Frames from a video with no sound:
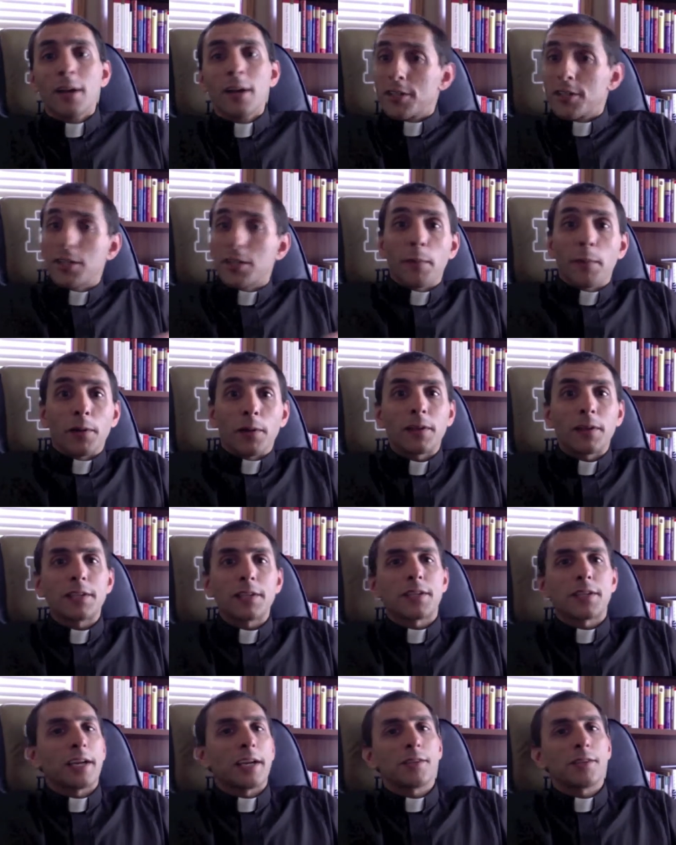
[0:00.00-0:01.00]
Similarly,
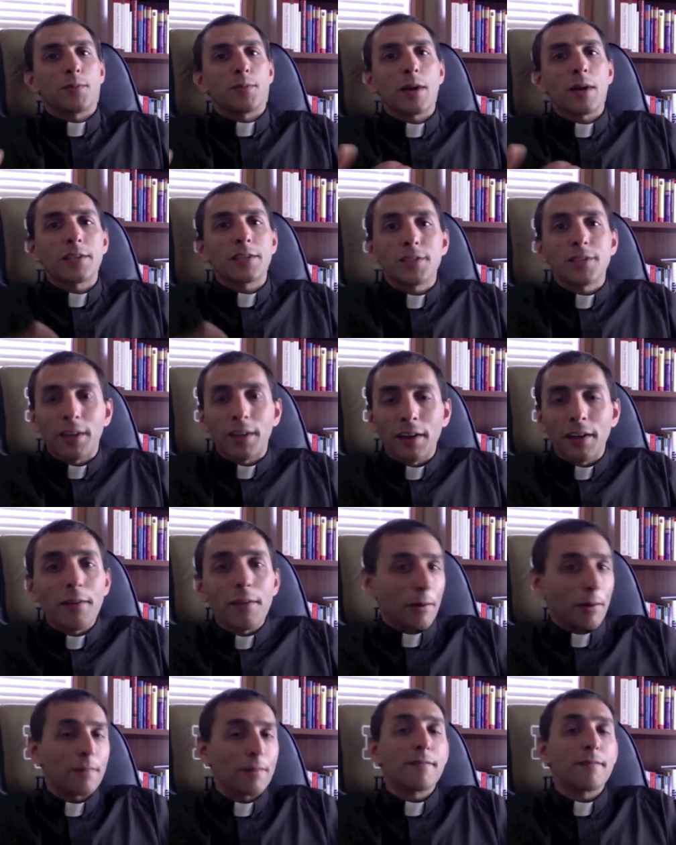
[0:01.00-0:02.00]
science rests on
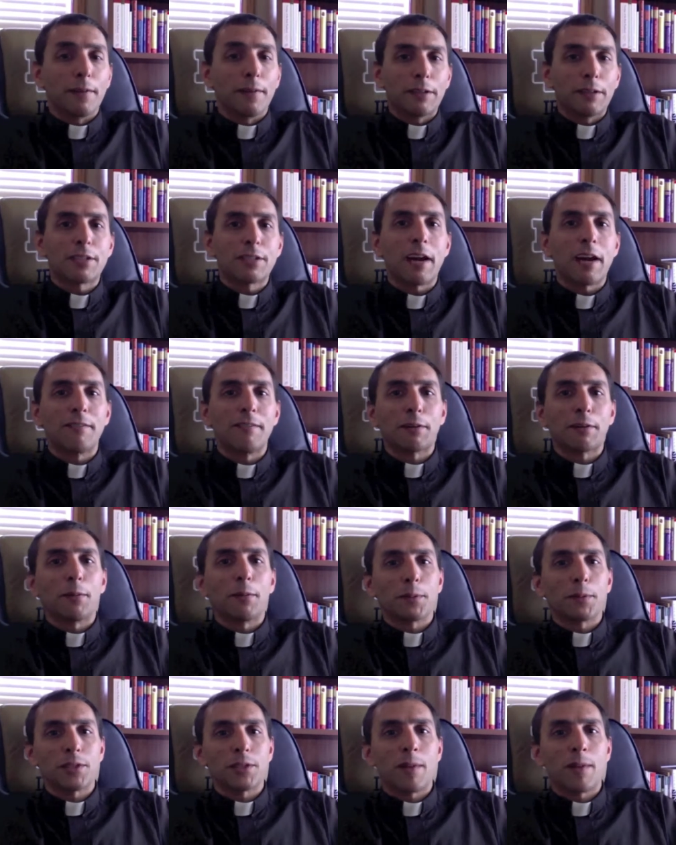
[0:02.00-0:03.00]
other
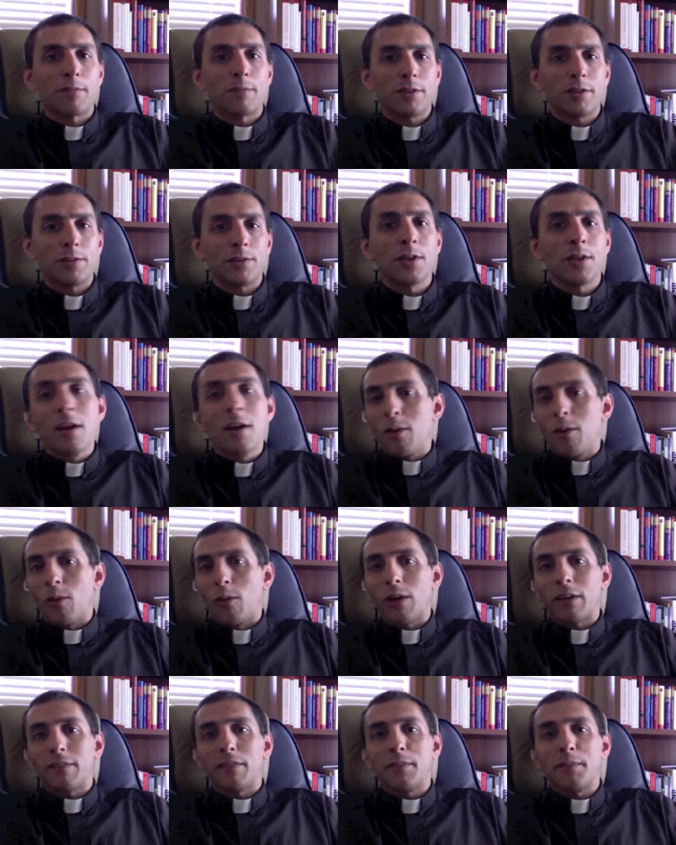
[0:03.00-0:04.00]
philosophical presumptions.
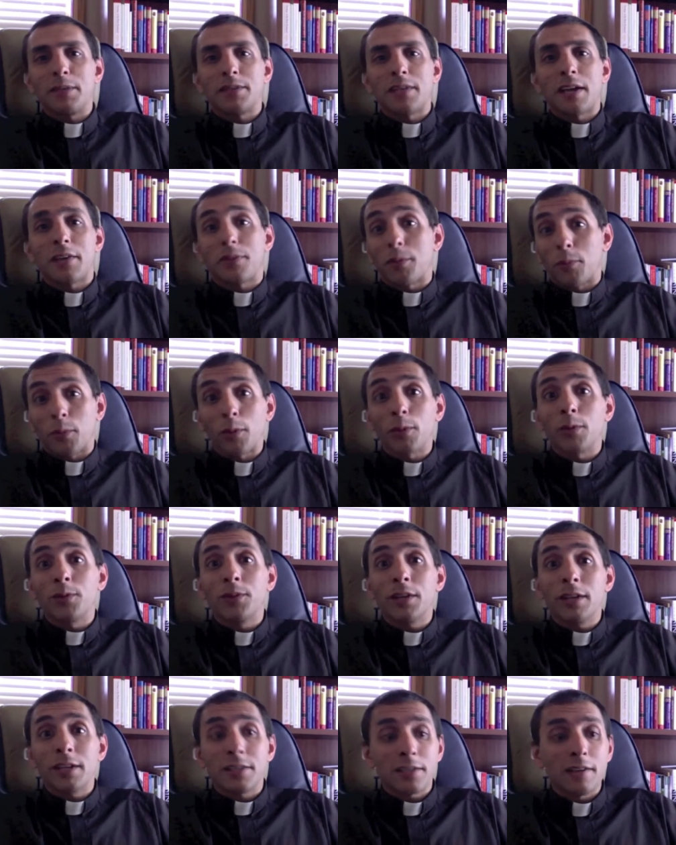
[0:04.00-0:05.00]
One of them is that the
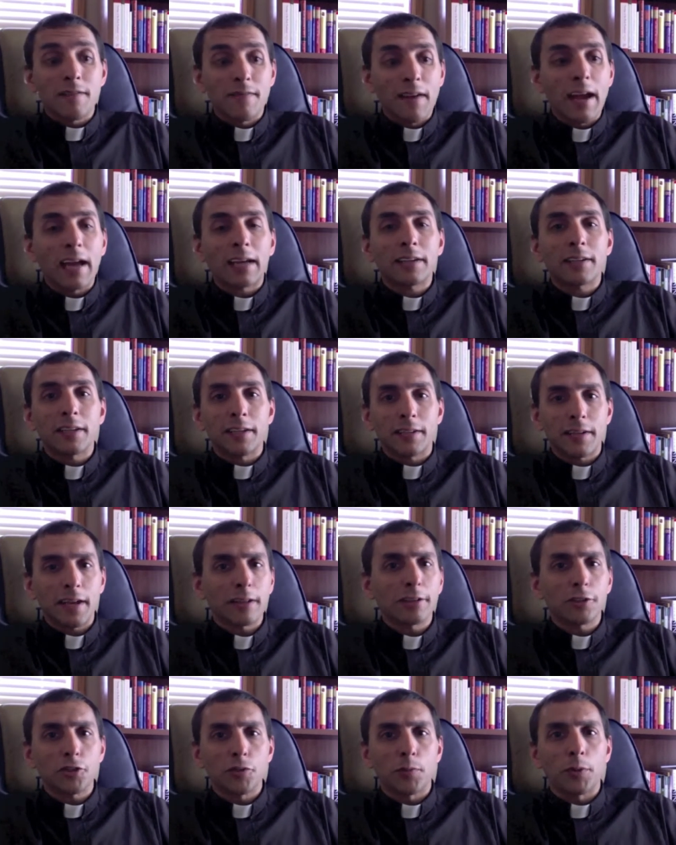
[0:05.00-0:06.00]
world is, in fact,
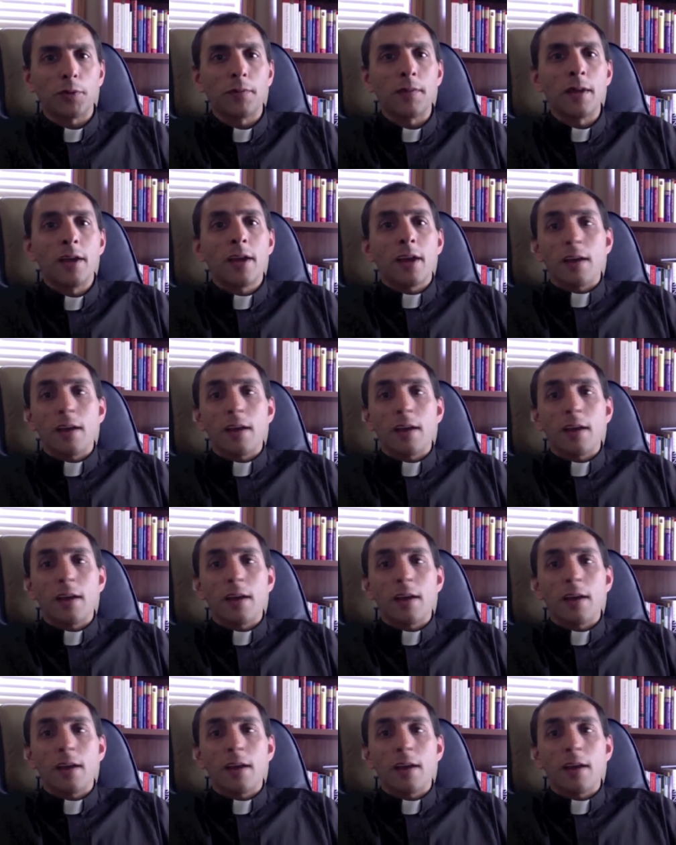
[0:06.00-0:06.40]
intelligible.